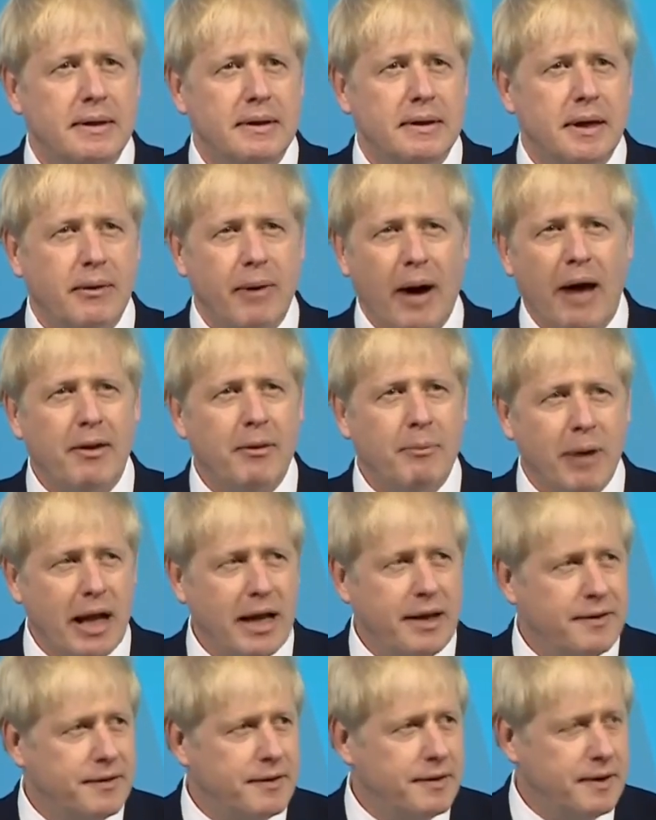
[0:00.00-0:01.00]
around the
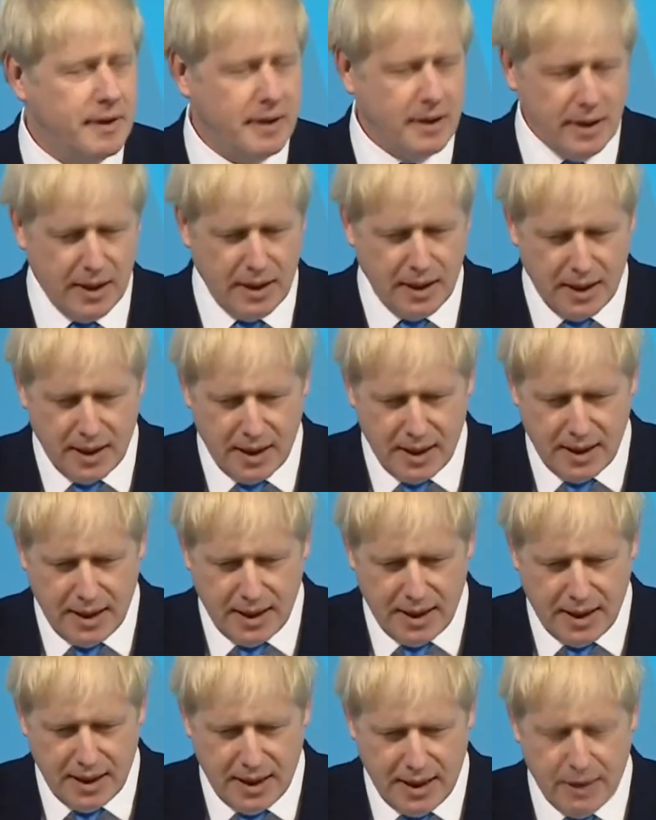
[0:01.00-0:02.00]
place
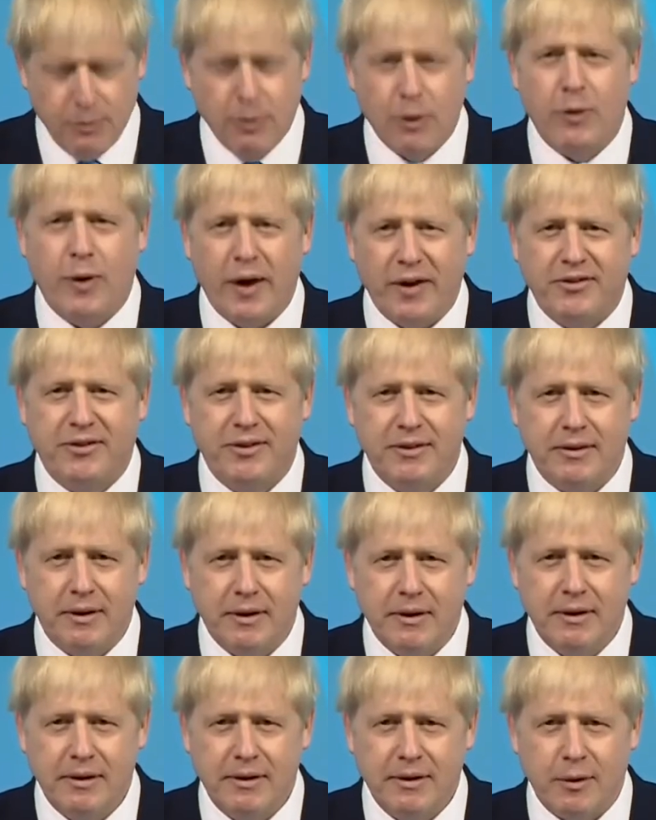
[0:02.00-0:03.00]
who will
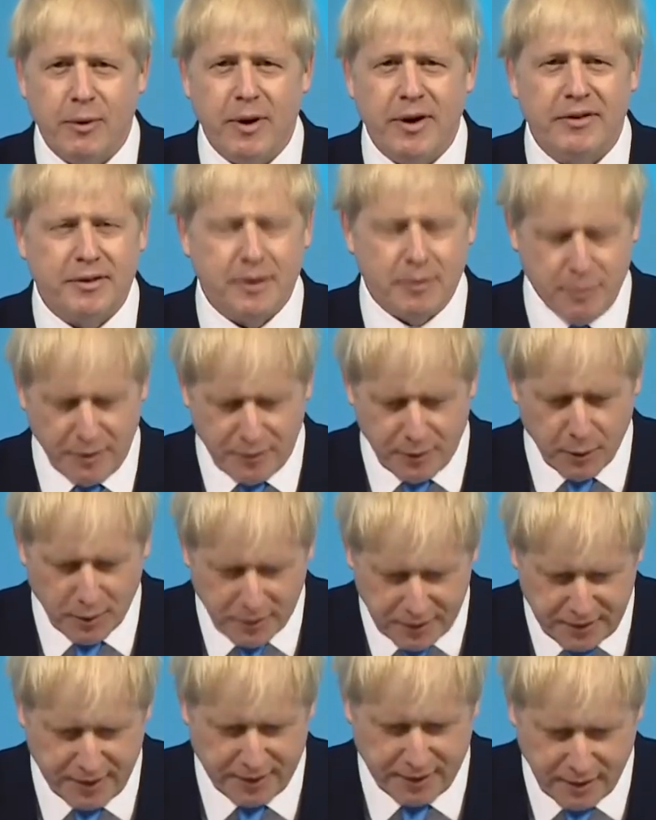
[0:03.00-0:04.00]
question the wisdom of your
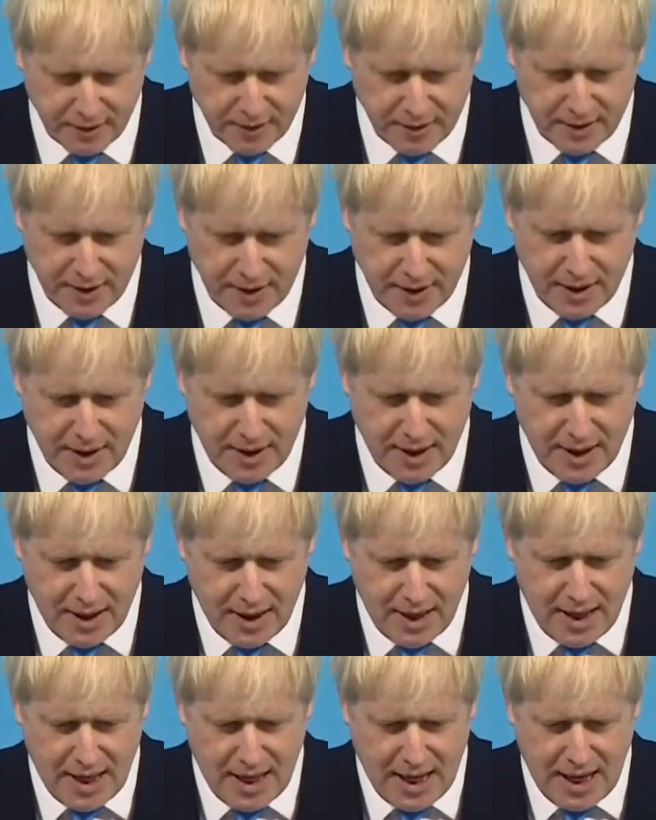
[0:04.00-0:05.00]
decision.
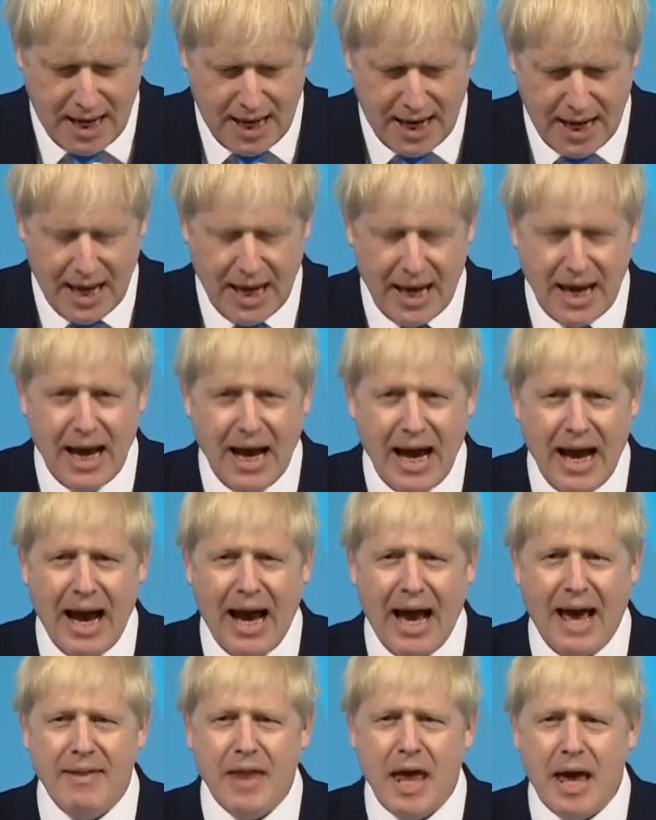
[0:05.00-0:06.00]

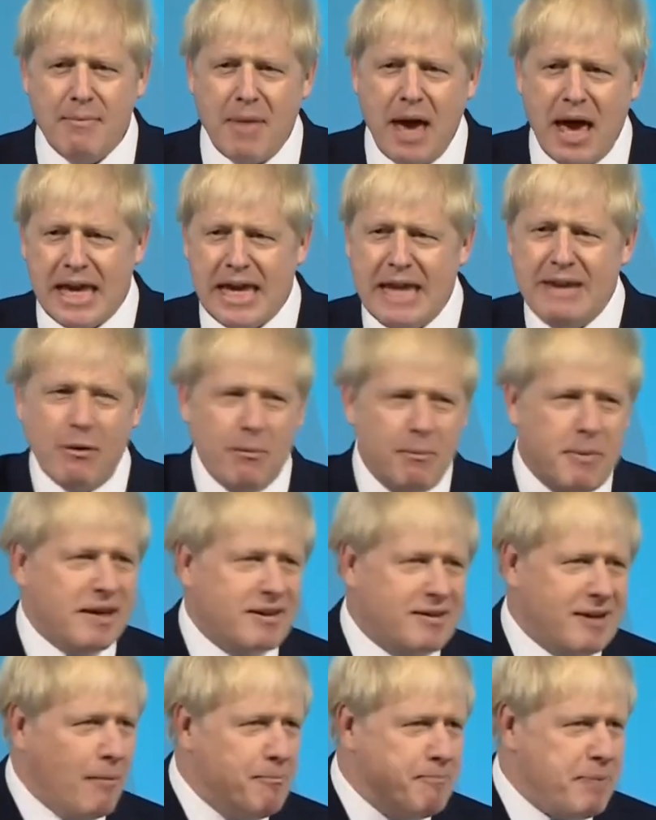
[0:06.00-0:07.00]
And there may even be
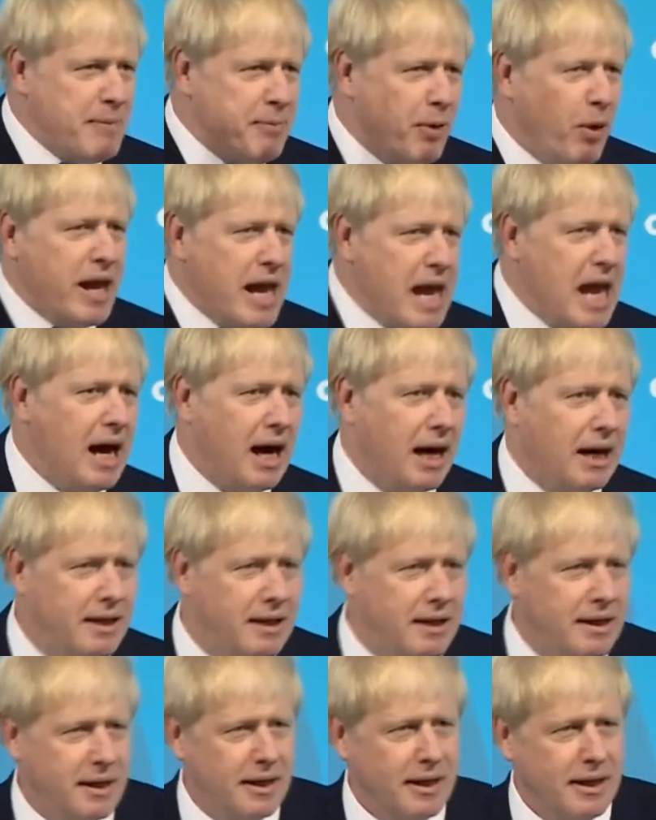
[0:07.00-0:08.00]
some people here
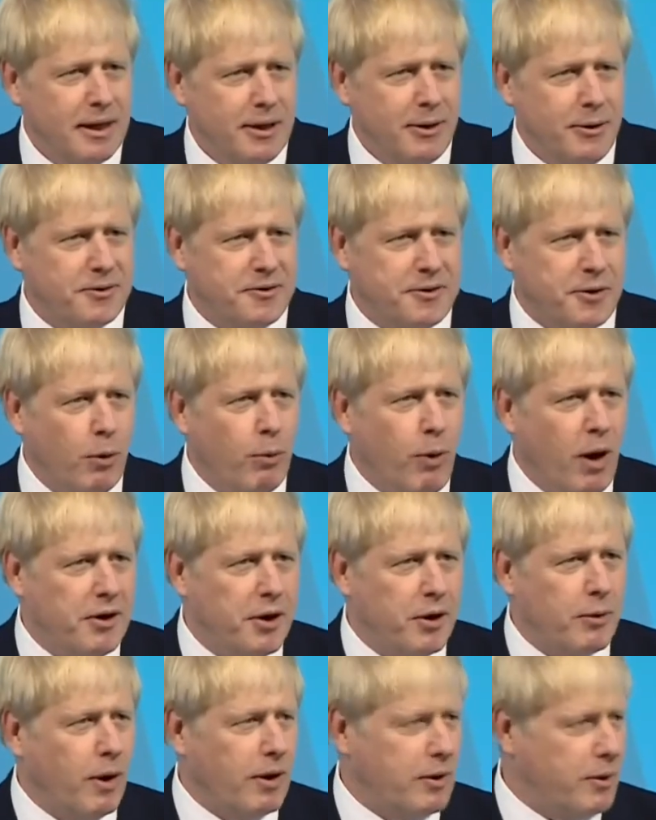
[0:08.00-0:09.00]
who still wonder
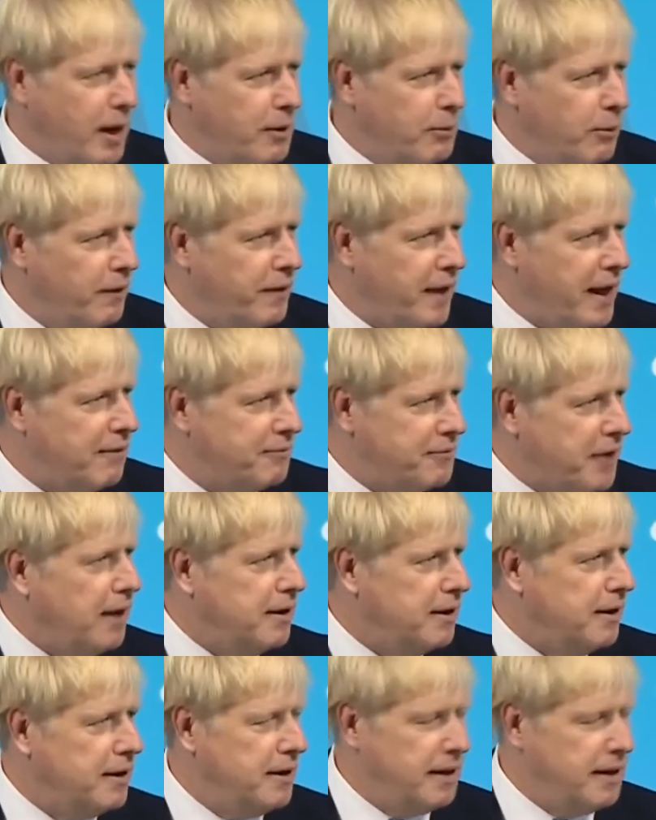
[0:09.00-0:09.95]
what they have done.